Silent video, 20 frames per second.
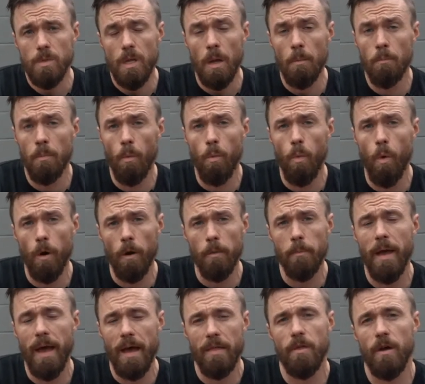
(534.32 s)
But what
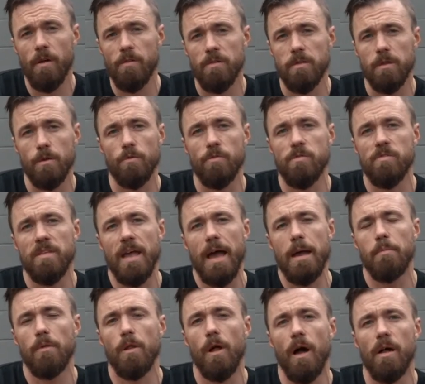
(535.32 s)
about those little
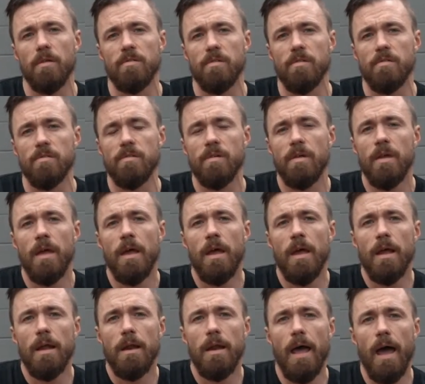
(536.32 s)
stabilizers?
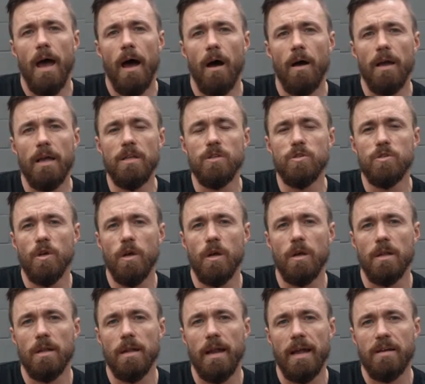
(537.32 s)
Now,
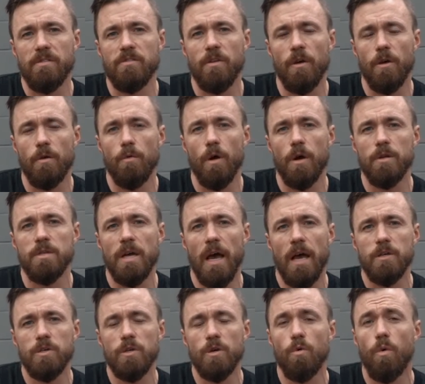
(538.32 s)
internal and external
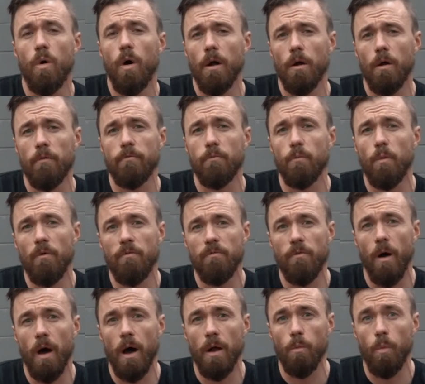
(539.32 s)
rotation, quite often we'll
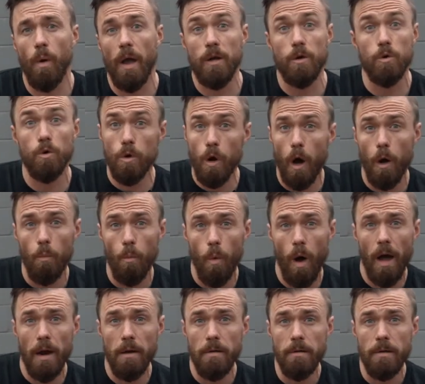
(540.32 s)
find we're good on
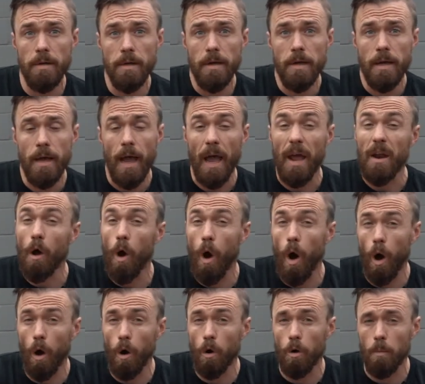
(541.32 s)
one and
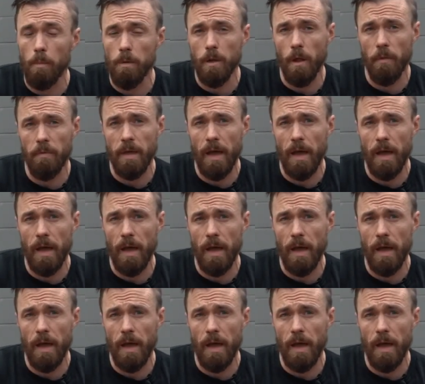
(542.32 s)
horrible on the